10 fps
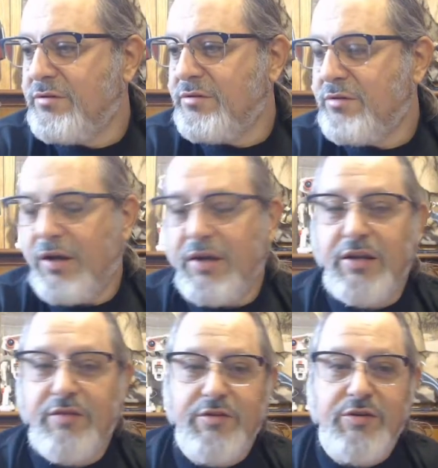I could
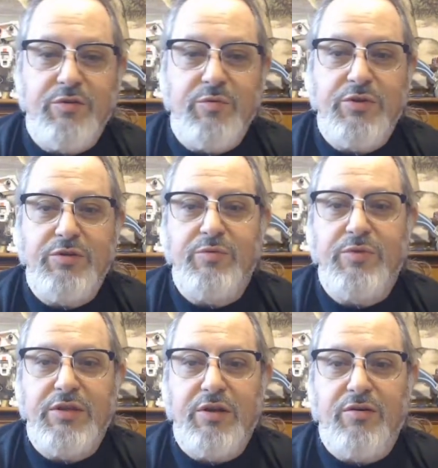even do the ones
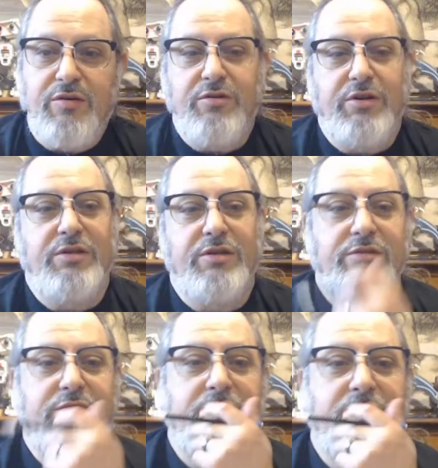with the auto
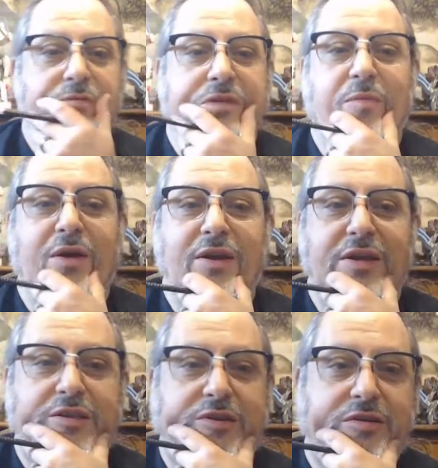guns. That one's not bad
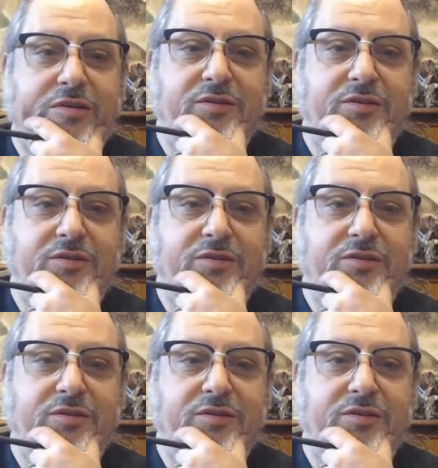either.